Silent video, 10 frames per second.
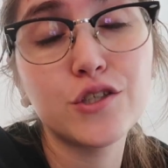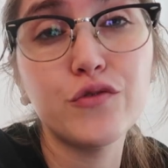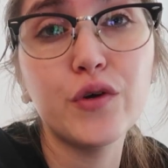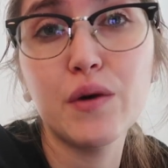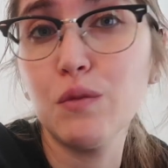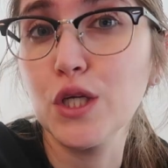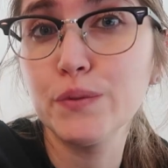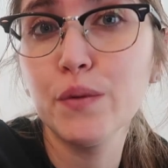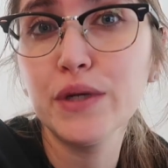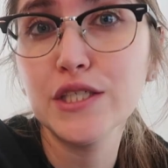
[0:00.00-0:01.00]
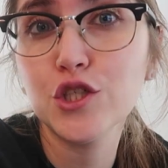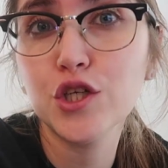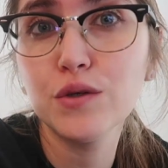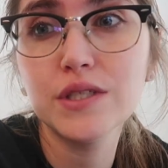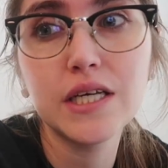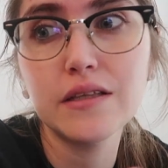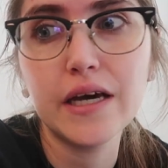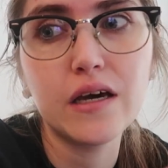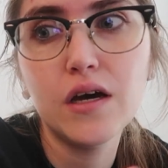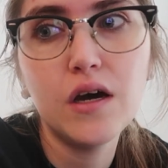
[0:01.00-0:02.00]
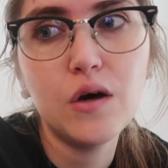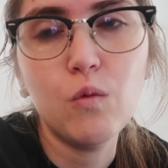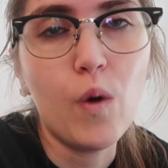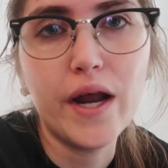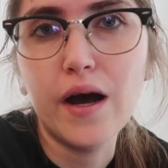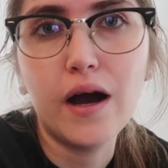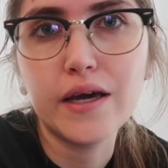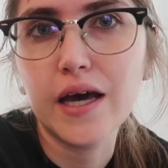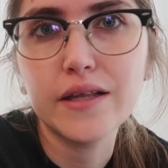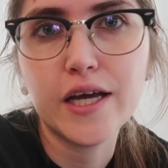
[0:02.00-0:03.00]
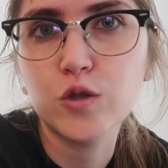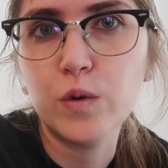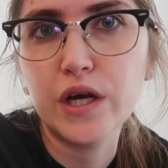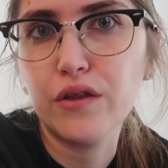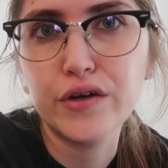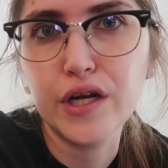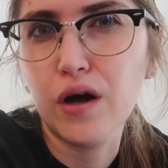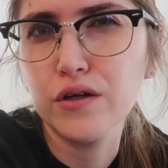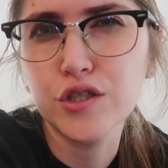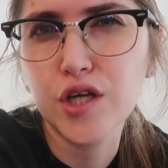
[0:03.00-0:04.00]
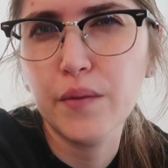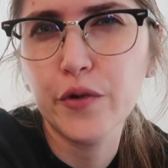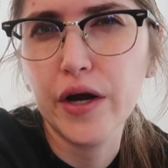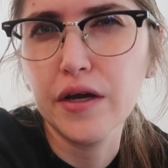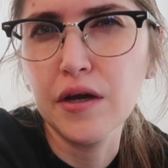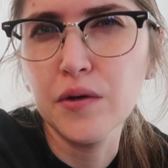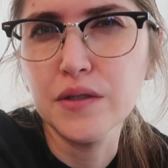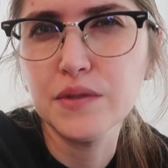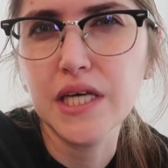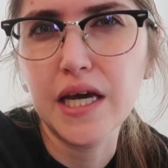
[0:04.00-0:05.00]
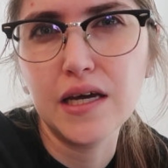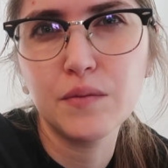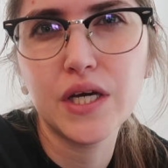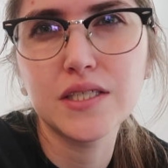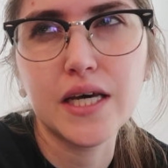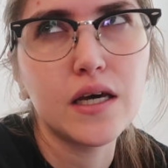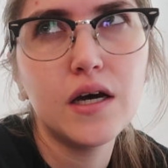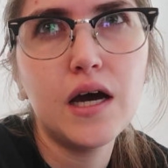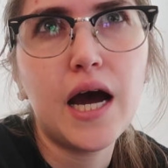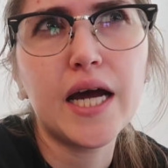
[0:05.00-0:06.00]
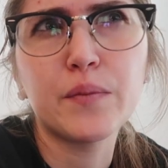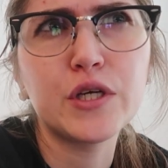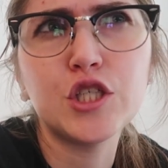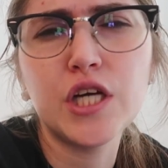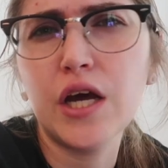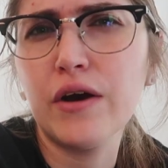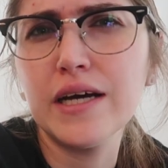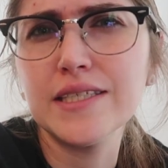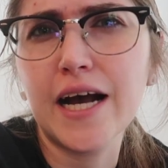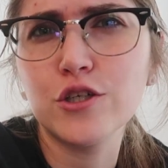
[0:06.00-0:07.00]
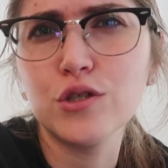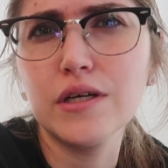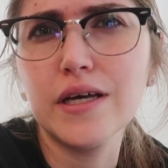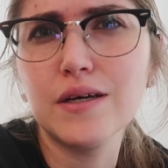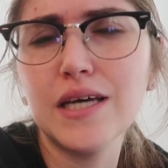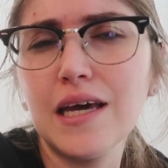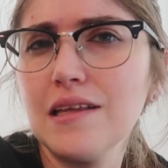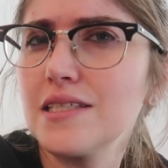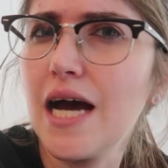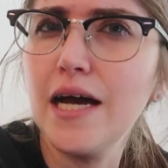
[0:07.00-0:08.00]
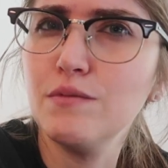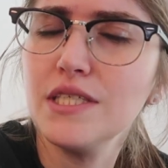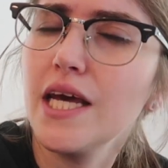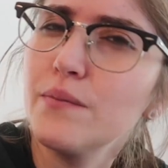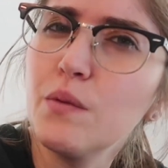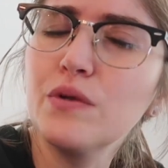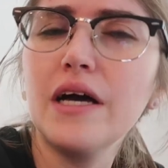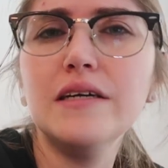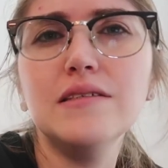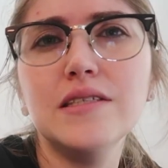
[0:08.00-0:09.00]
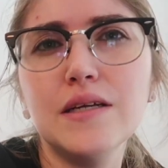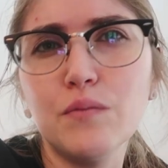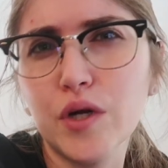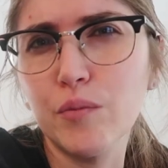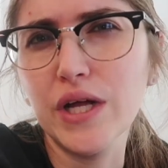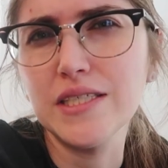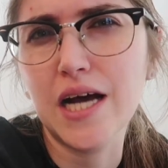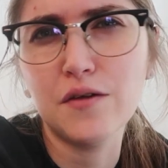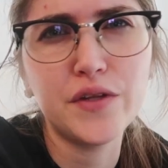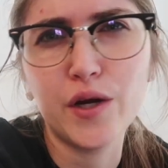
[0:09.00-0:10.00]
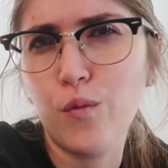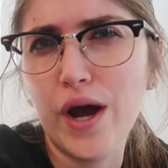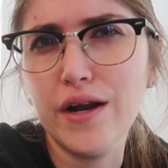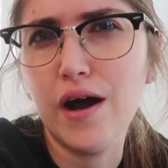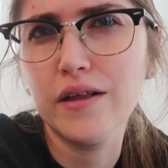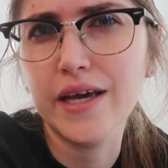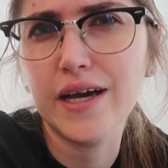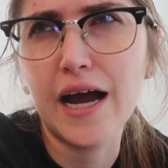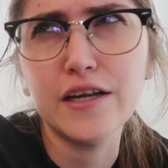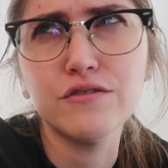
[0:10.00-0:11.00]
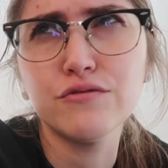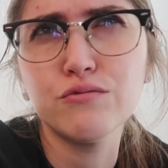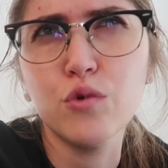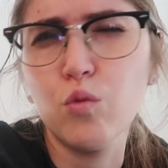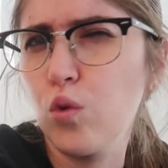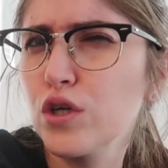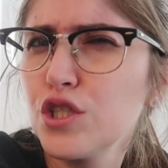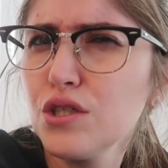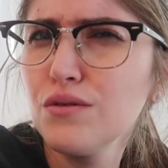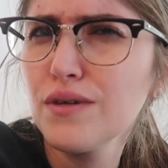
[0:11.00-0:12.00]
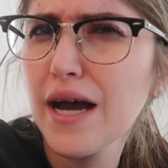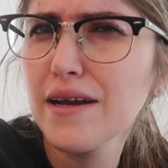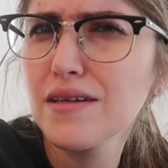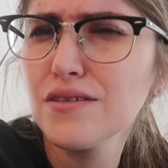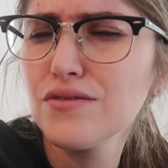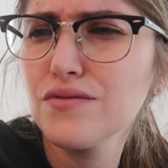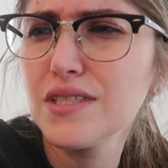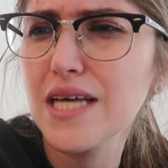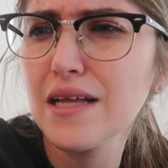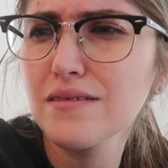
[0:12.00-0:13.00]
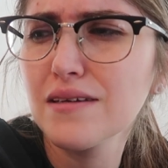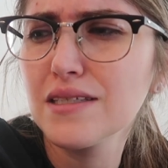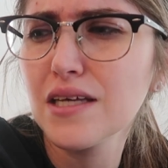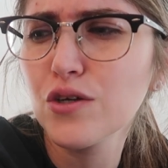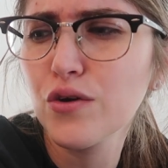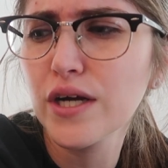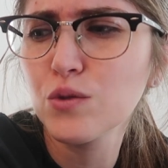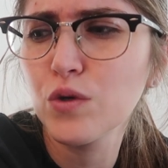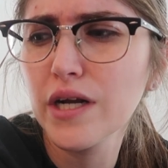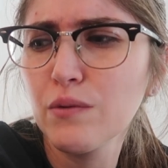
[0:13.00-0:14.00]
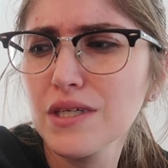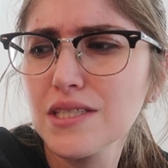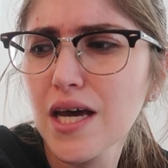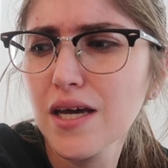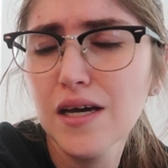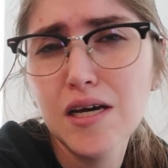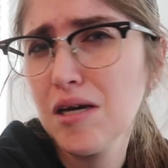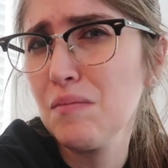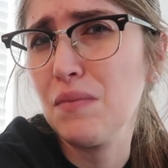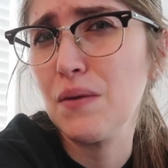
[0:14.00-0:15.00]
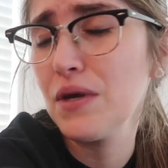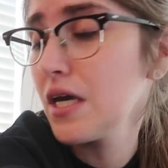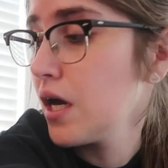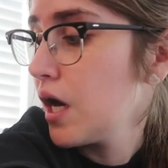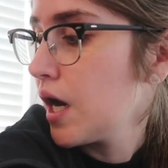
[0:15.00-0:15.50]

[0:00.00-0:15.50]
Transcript: So if you get multiple blends chosen, like, why not get like twenty, thirty dollar shop credit, you know what I'm saying? Because, like, I appreciate you guys actually, like, taking the time to name a blend and put a blend out there. Why not, like, kind of reward you, kind of? Is that, is that the correct word I want to say? Maybe.